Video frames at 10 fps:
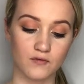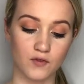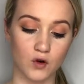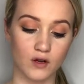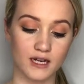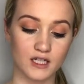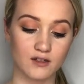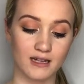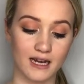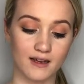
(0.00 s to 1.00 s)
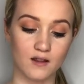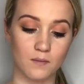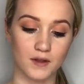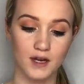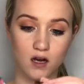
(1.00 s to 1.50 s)
before and I do like
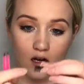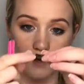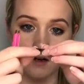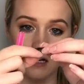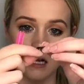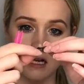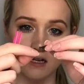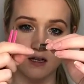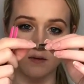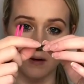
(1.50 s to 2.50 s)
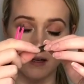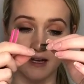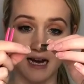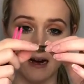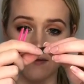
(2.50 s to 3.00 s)
them, but they
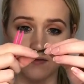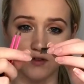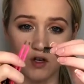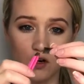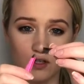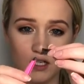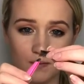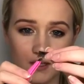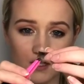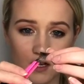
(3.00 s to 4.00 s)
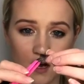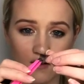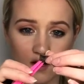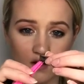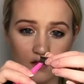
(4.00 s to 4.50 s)
have got
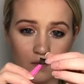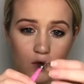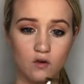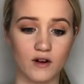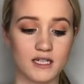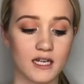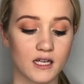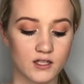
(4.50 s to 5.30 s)
mascara on them already,